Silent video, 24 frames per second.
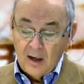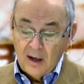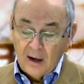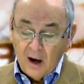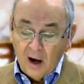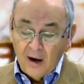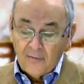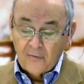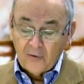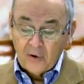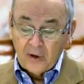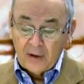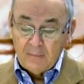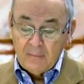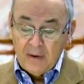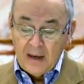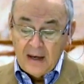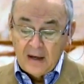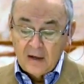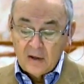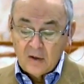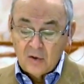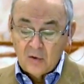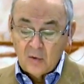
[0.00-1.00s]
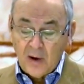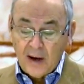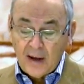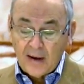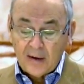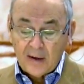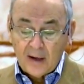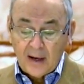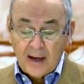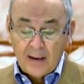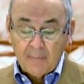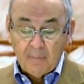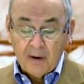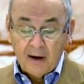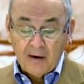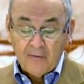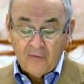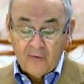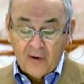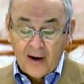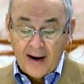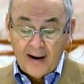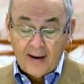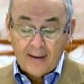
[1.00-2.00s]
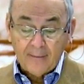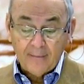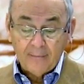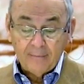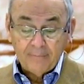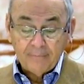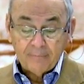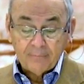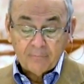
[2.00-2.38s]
an offering made to Adonai by fire.